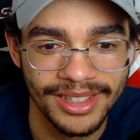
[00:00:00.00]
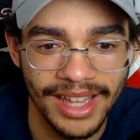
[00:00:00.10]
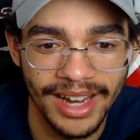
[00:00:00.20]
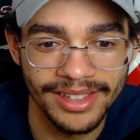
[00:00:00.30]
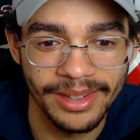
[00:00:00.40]

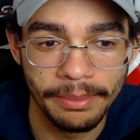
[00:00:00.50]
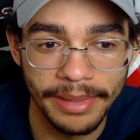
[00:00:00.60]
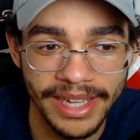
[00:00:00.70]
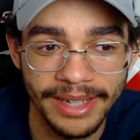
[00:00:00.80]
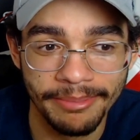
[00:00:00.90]
That is a
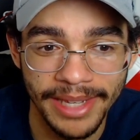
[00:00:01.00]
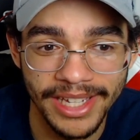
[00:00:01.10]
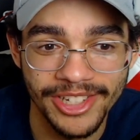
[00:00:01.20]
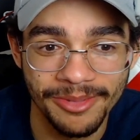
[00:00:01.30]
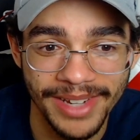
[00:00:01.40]
big
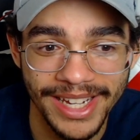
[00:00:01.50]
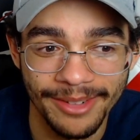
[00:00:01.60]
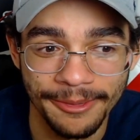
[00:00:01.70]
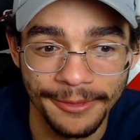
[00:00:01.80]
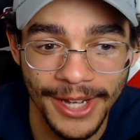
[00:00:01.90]
bitch, man.
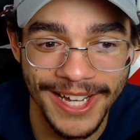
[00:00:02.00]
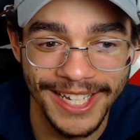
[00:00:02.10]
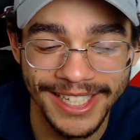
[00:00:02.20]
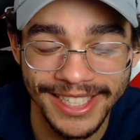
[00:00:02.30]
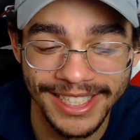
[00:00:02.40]
Fuck.